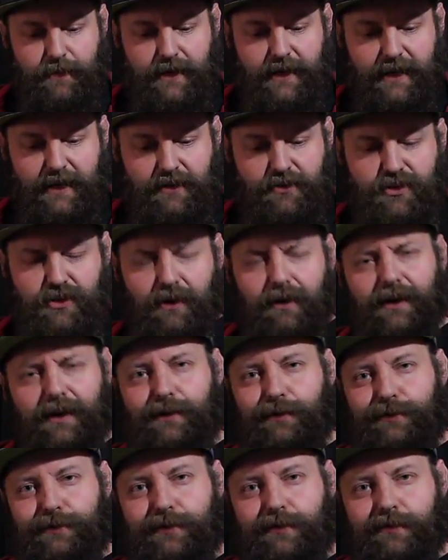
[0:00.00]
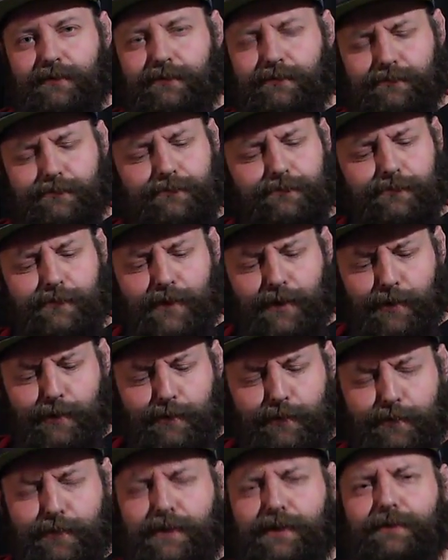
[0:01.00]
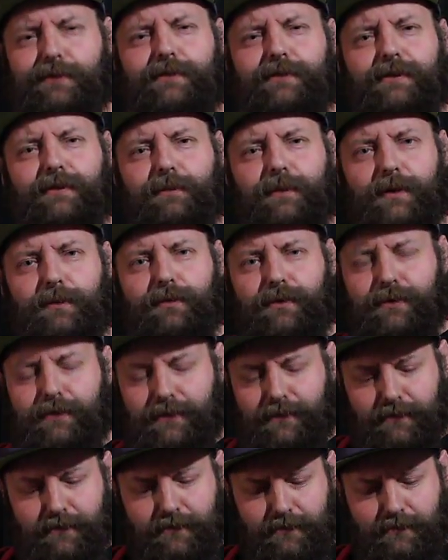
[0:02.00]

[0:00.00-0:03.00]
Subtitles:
be a child. What else could be born?